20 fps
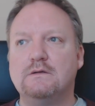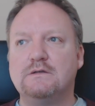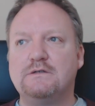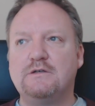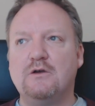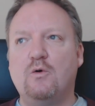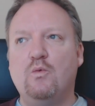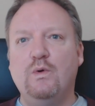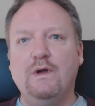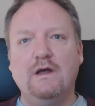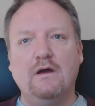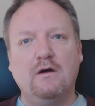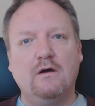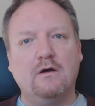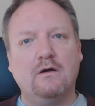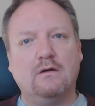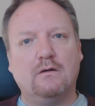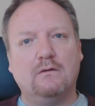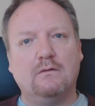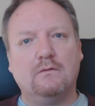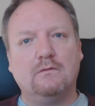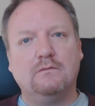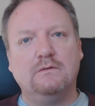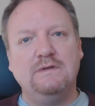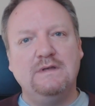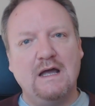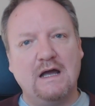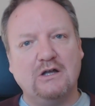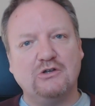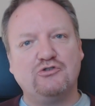So we are
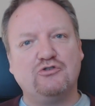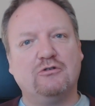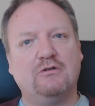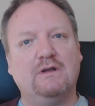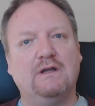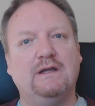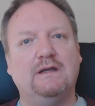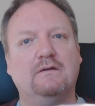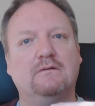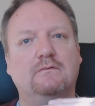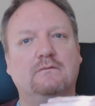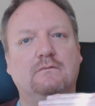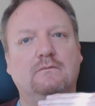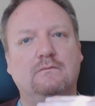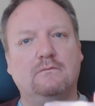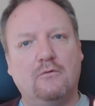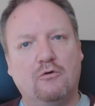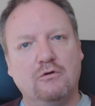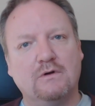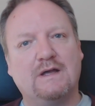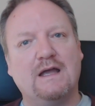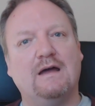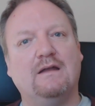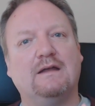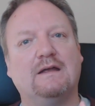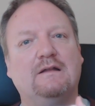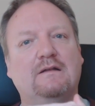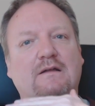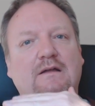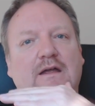naturally,
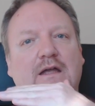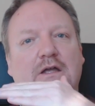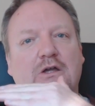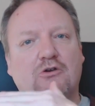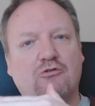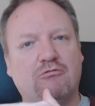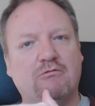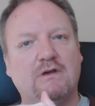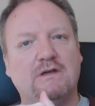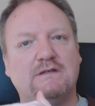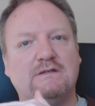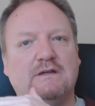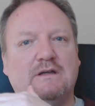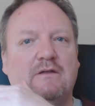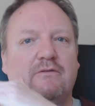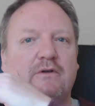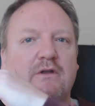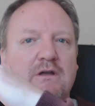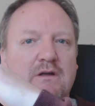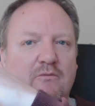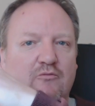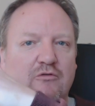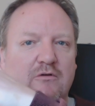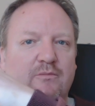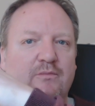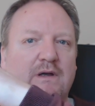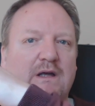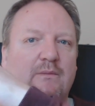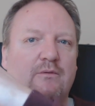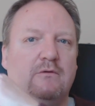organically increasing the number
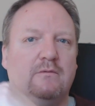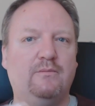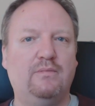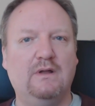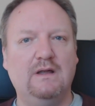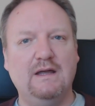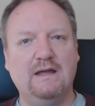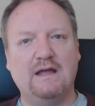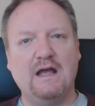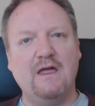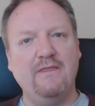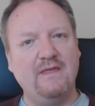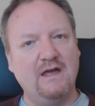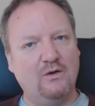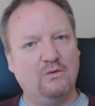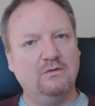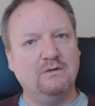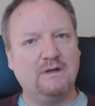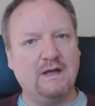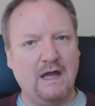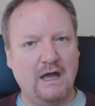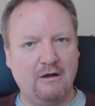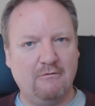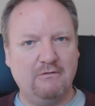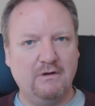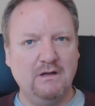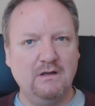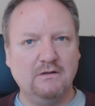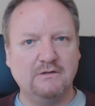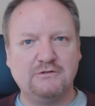of people playing, and that will
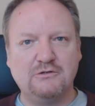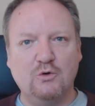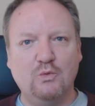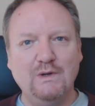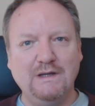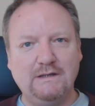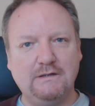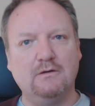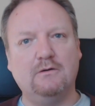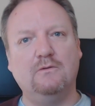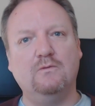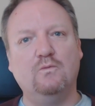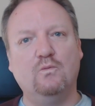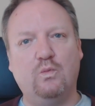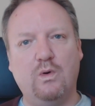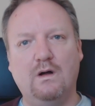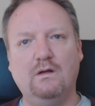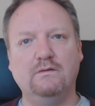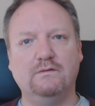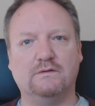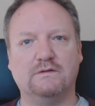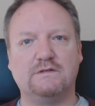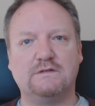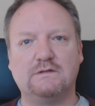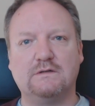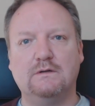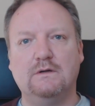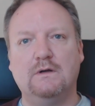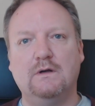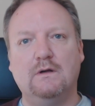carry on. So we don't
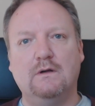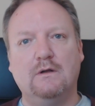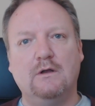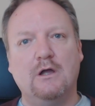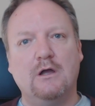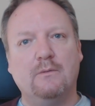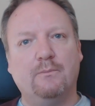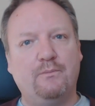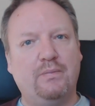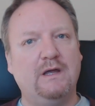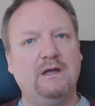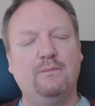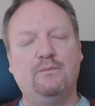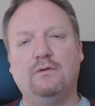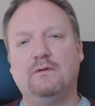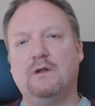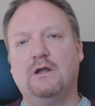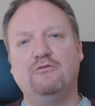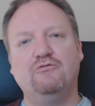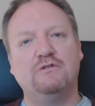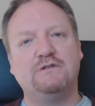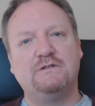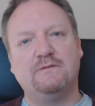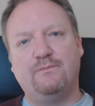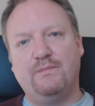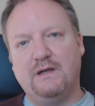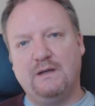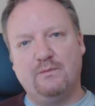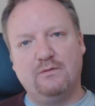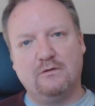want people, hundreds
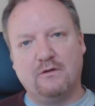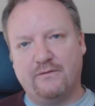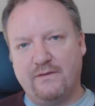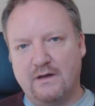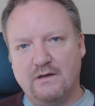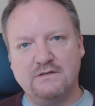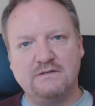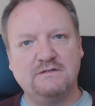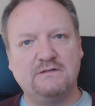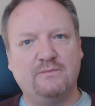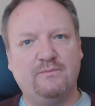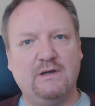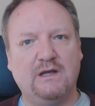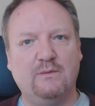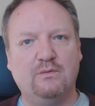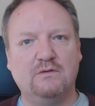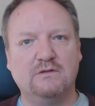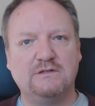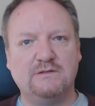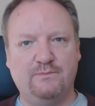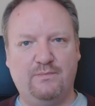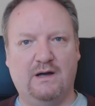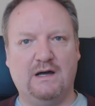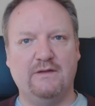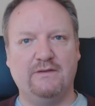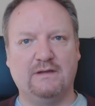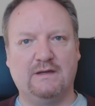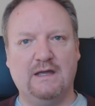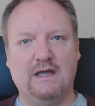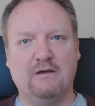of people or thousands of people to
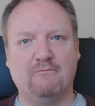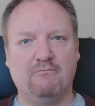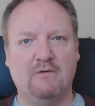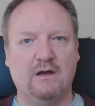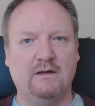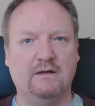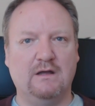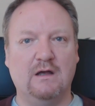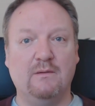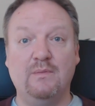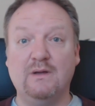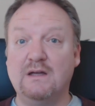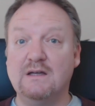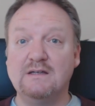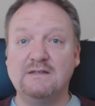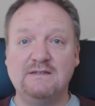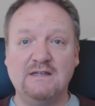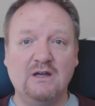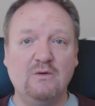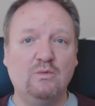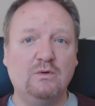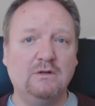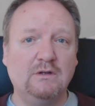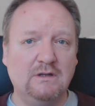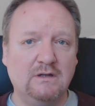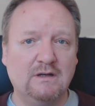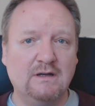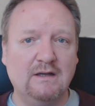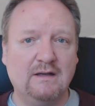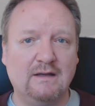buy the game right now, because they will
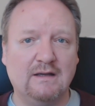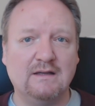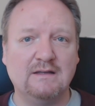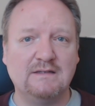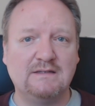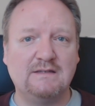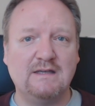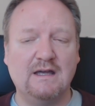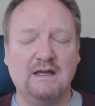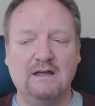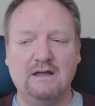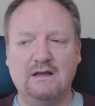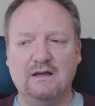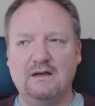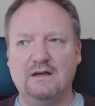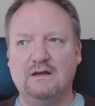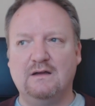look at it and say,